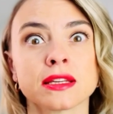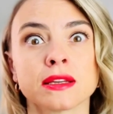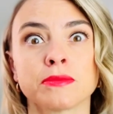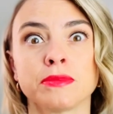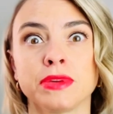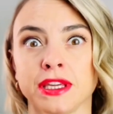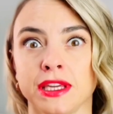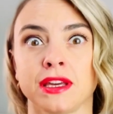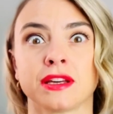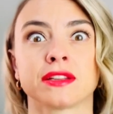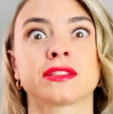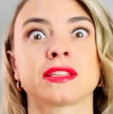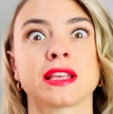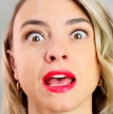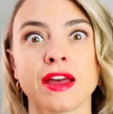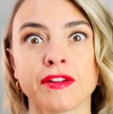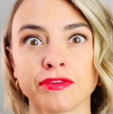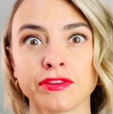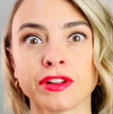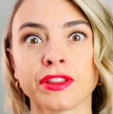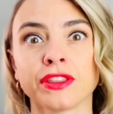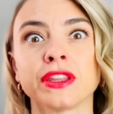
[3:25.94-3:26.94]
because
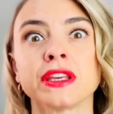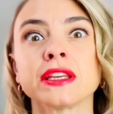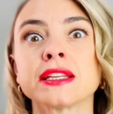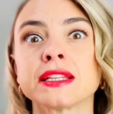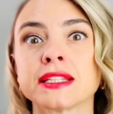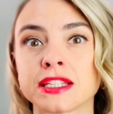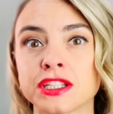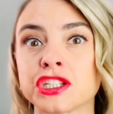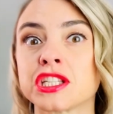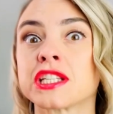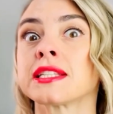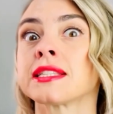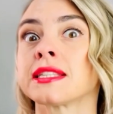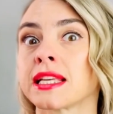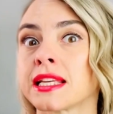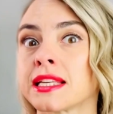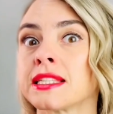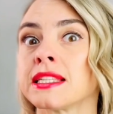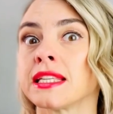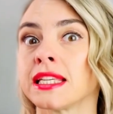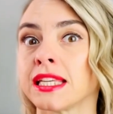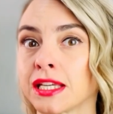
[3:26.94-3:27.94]
everything is just
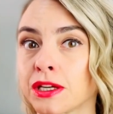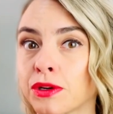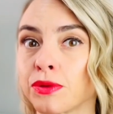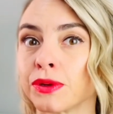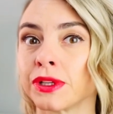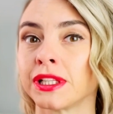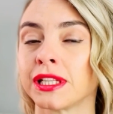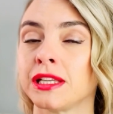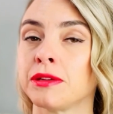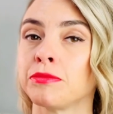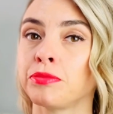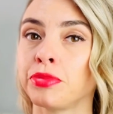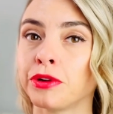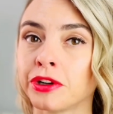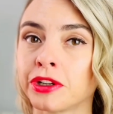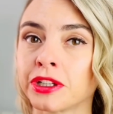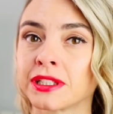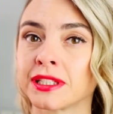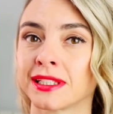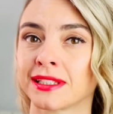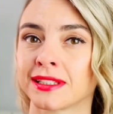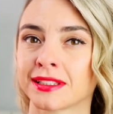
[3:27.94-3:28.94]
as equally
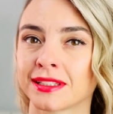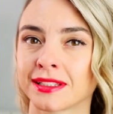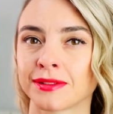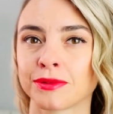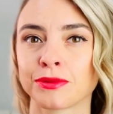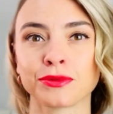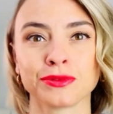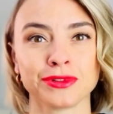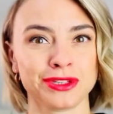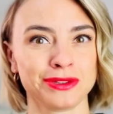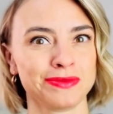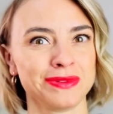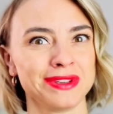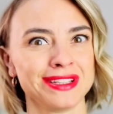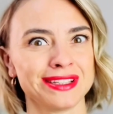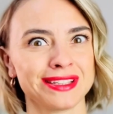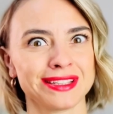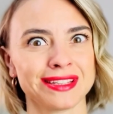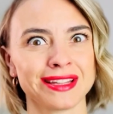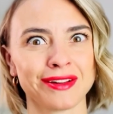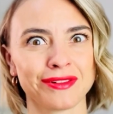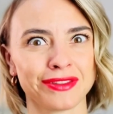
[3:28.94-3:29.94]
important, which
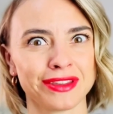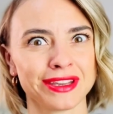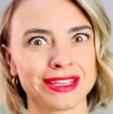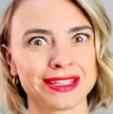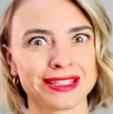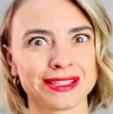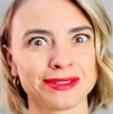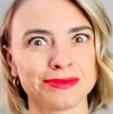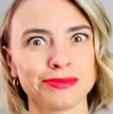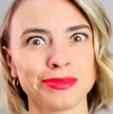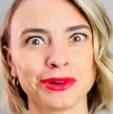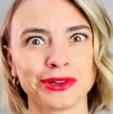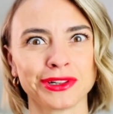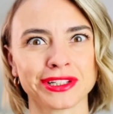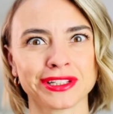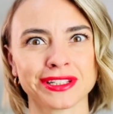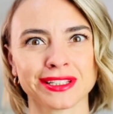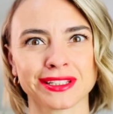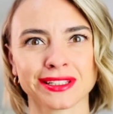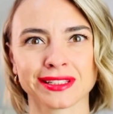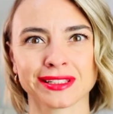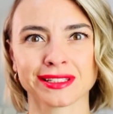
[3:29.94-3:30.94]
means nothing is
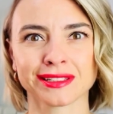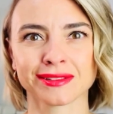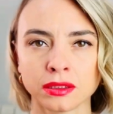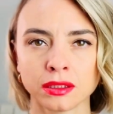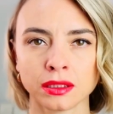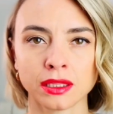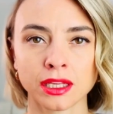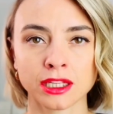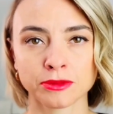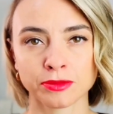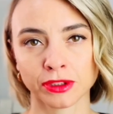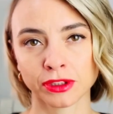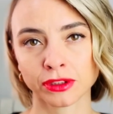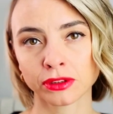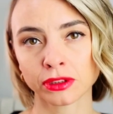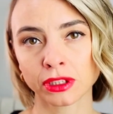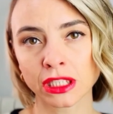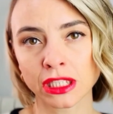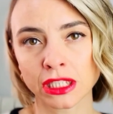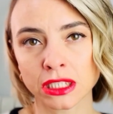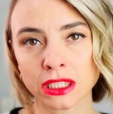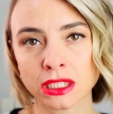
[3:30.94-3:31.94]
important. Last but not
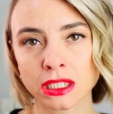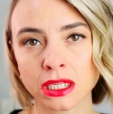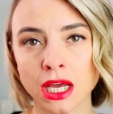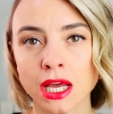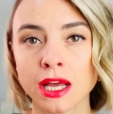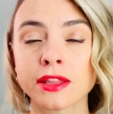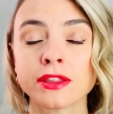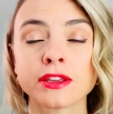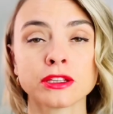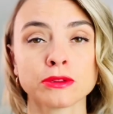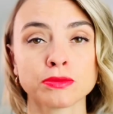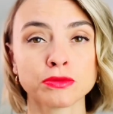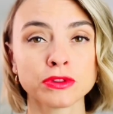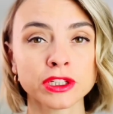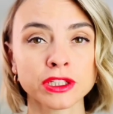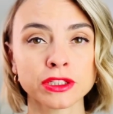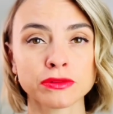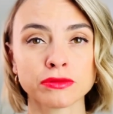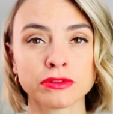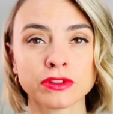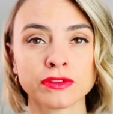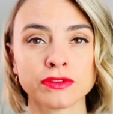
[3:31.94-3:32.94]
least, the
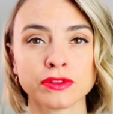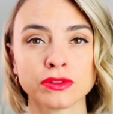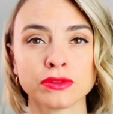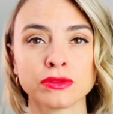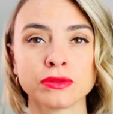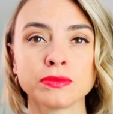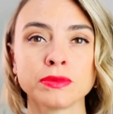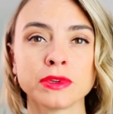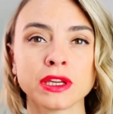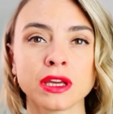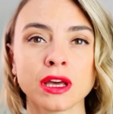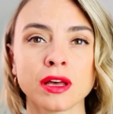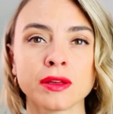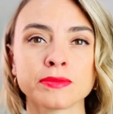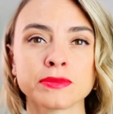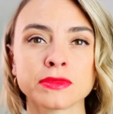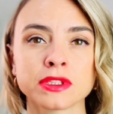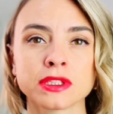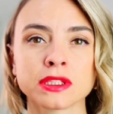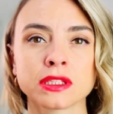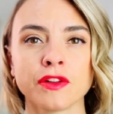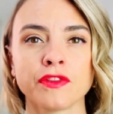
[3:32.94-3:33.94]
sprint review becomes
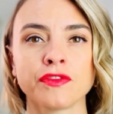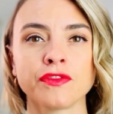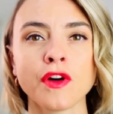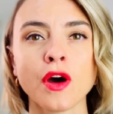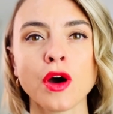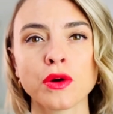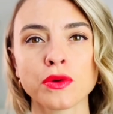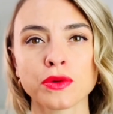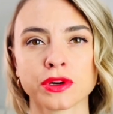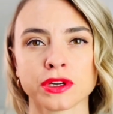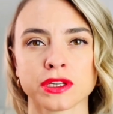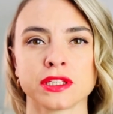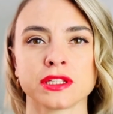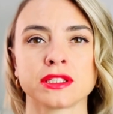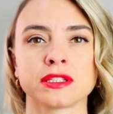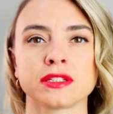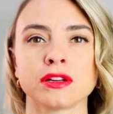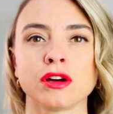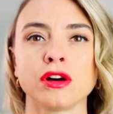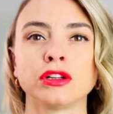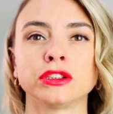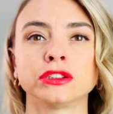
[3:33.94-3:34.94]
focused
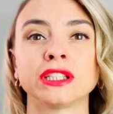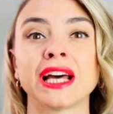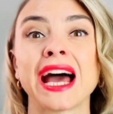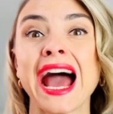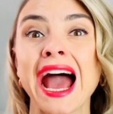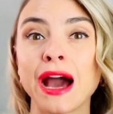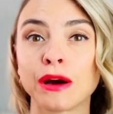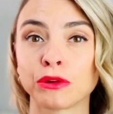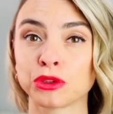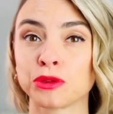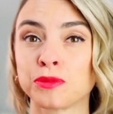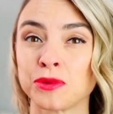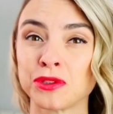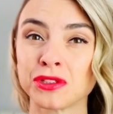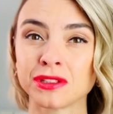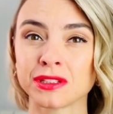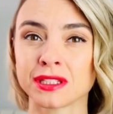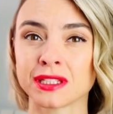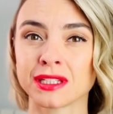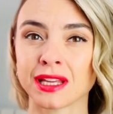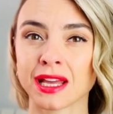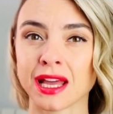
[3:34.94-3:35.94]
on output
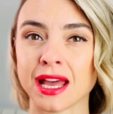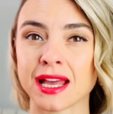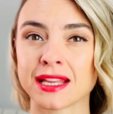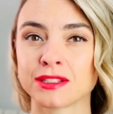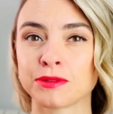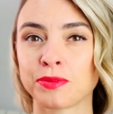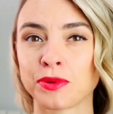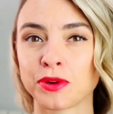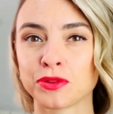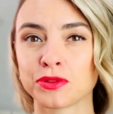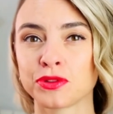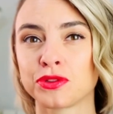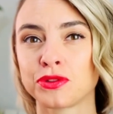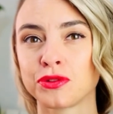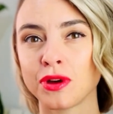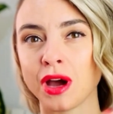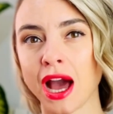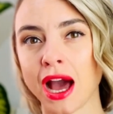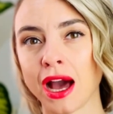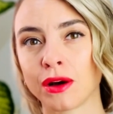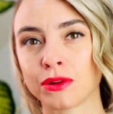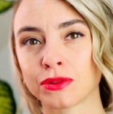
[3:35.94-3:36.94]
as opposed to
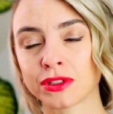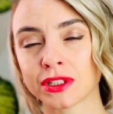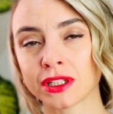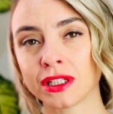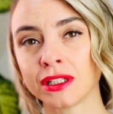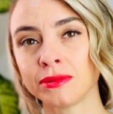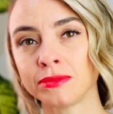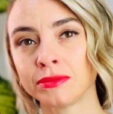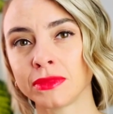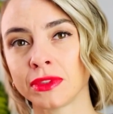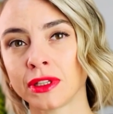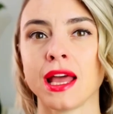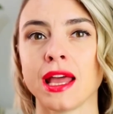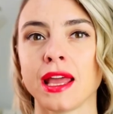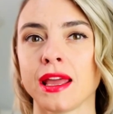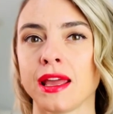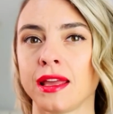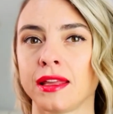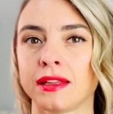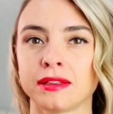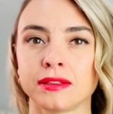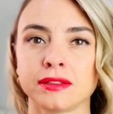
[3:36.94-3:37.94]
outcome,
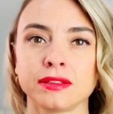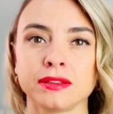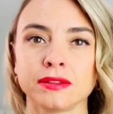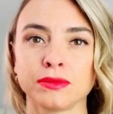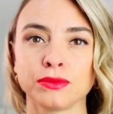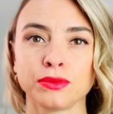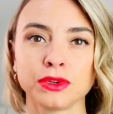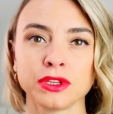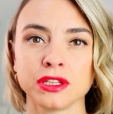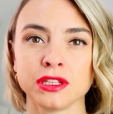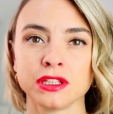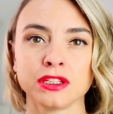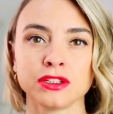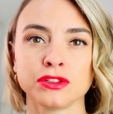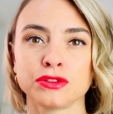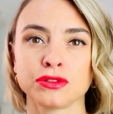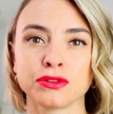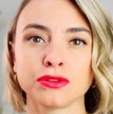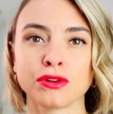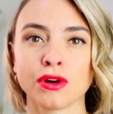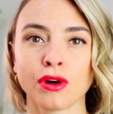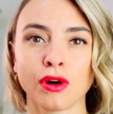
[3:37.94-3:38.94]
and we need
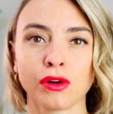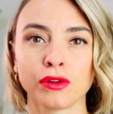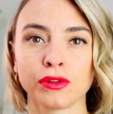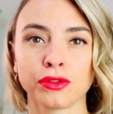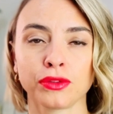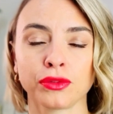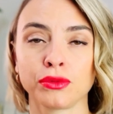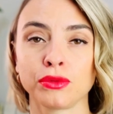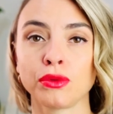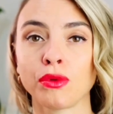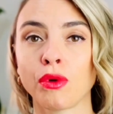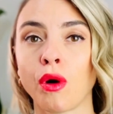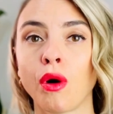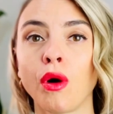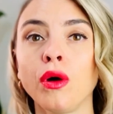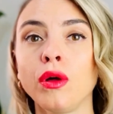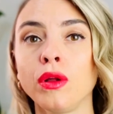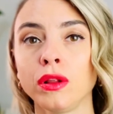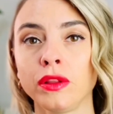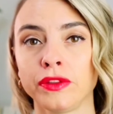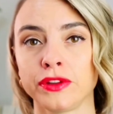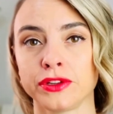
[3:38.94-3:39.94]
to go through
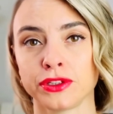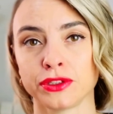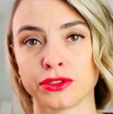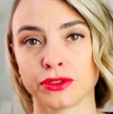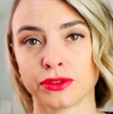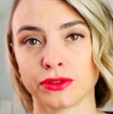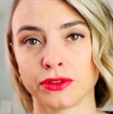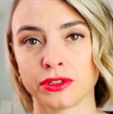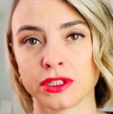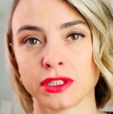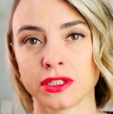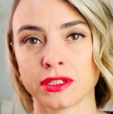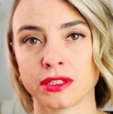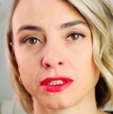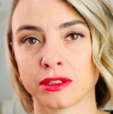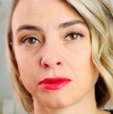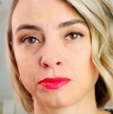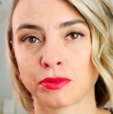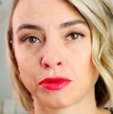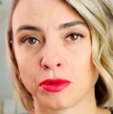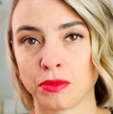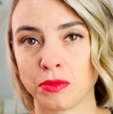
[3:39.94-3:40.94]
all the stories
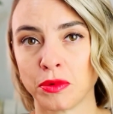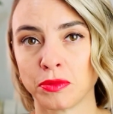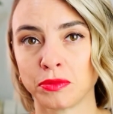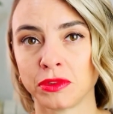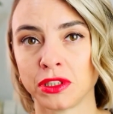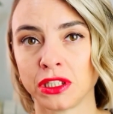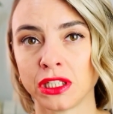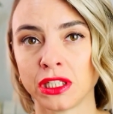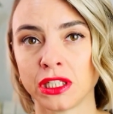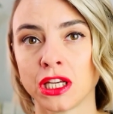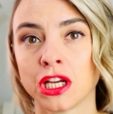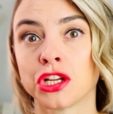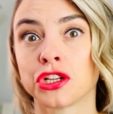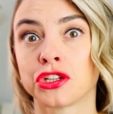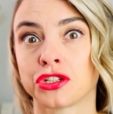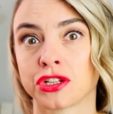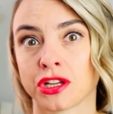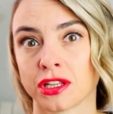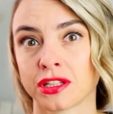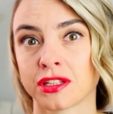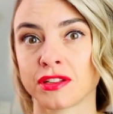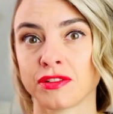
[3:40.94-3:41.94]
and probably
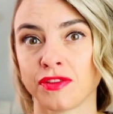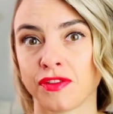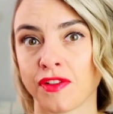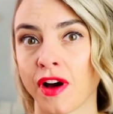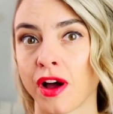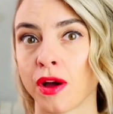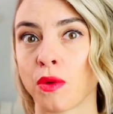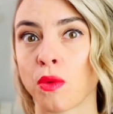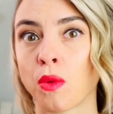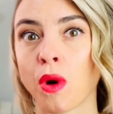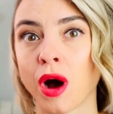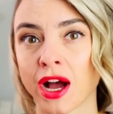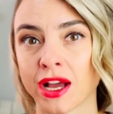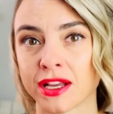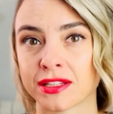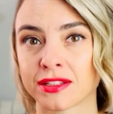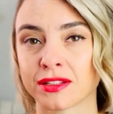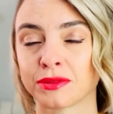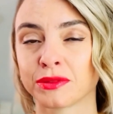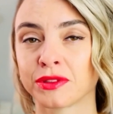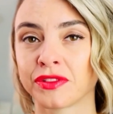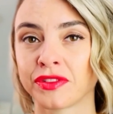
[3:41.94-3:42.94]
justify why
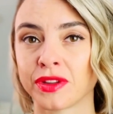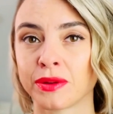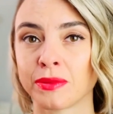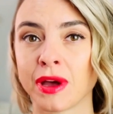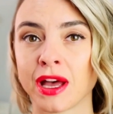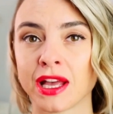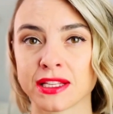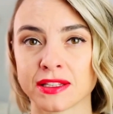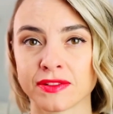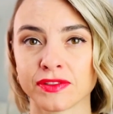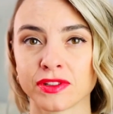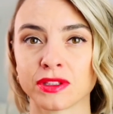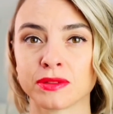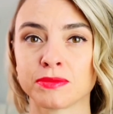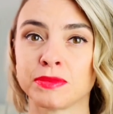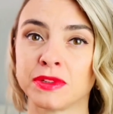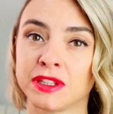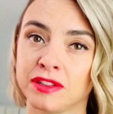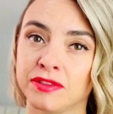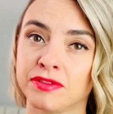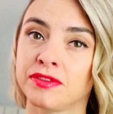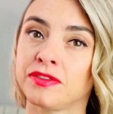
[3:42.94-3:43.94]
some of them haven't
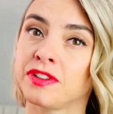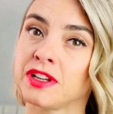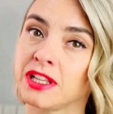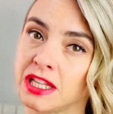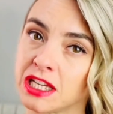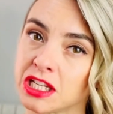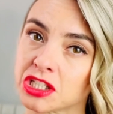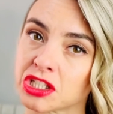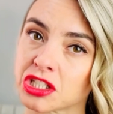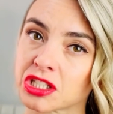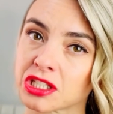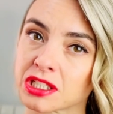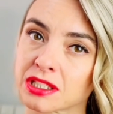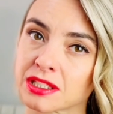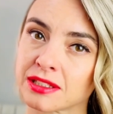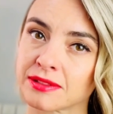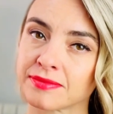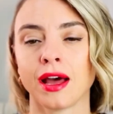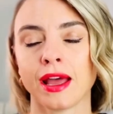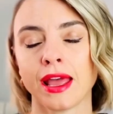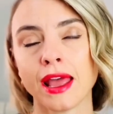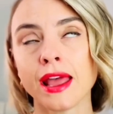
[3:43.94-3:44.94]
been finished.
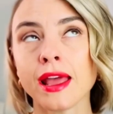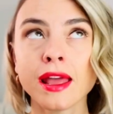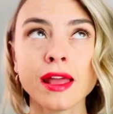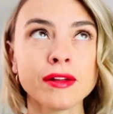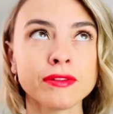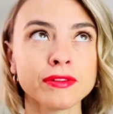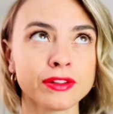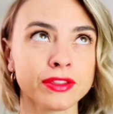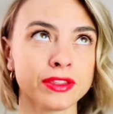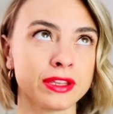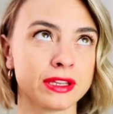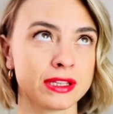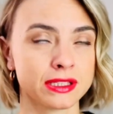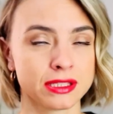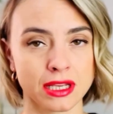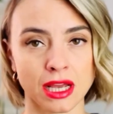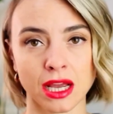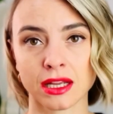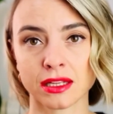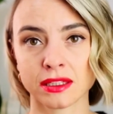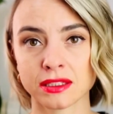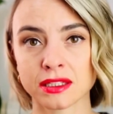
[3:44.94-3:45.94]
Everything
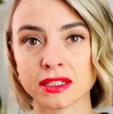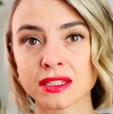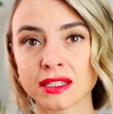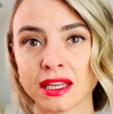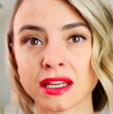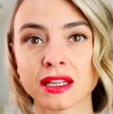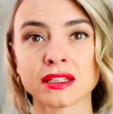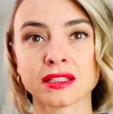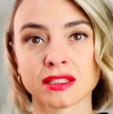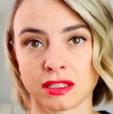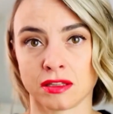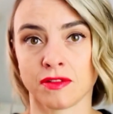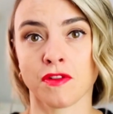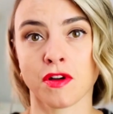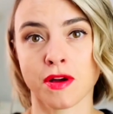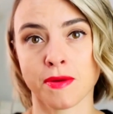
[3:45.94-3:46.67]
aside, this gets